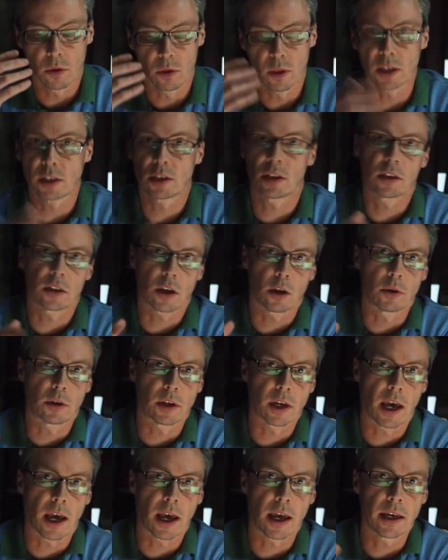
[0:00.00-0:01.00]
this is
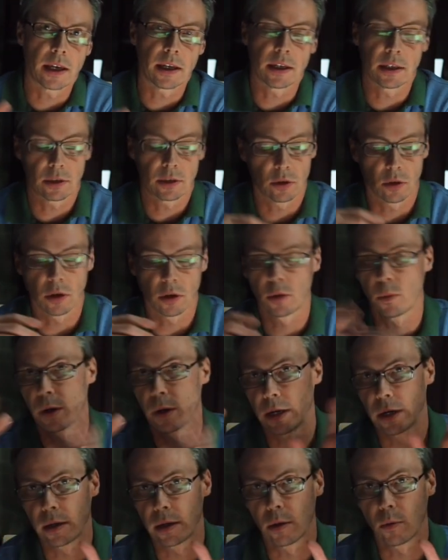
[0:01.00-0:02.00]
okay, it's not going to
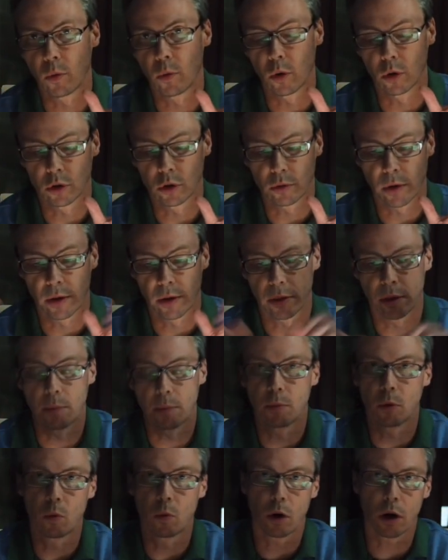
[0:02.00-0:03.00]
win any awards or
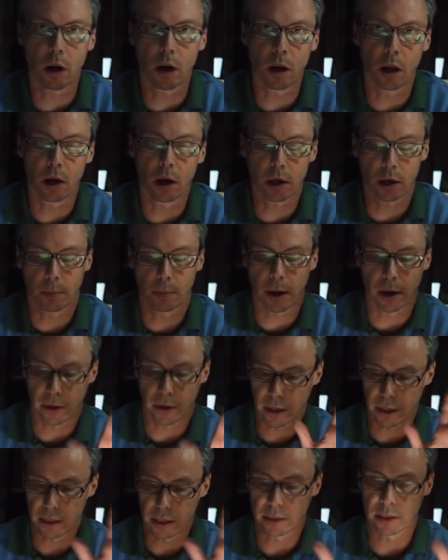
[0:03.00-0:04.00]
anything, but what I like about
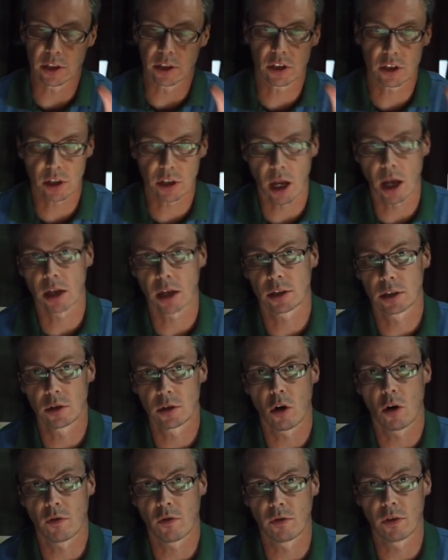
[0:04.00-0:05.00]
it is it started
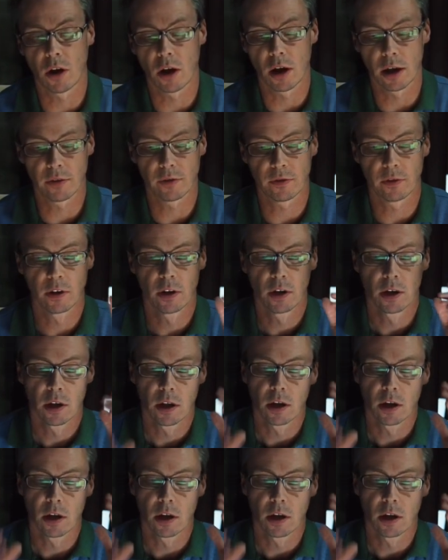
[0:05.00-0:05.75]
off life